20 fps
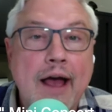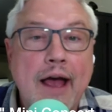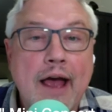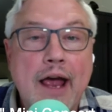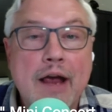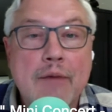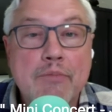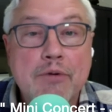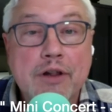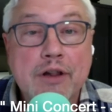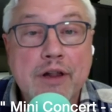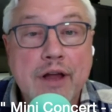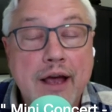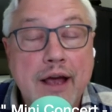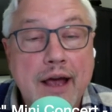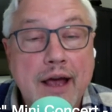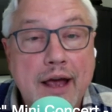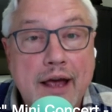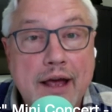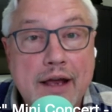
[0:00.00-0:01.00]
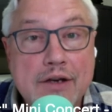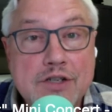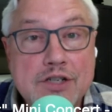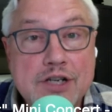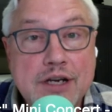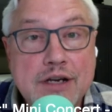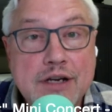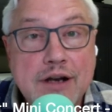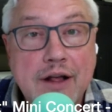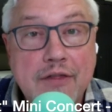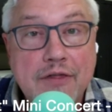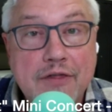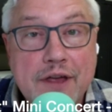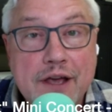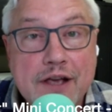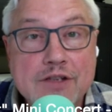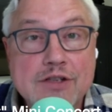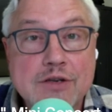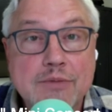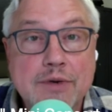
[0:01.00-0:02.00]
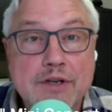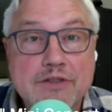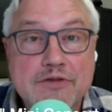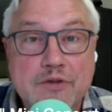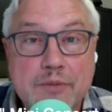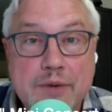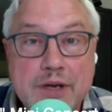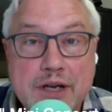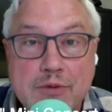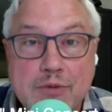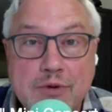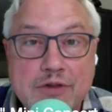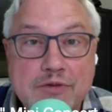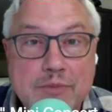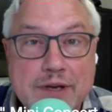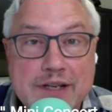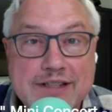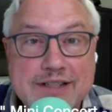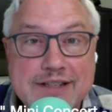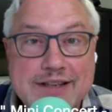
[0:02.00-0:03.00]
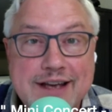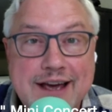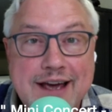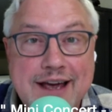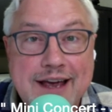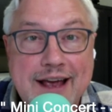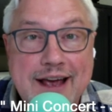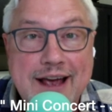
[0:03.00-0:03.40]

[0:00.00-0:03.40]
Aprille, and Jean. Thanks so much for being with me today,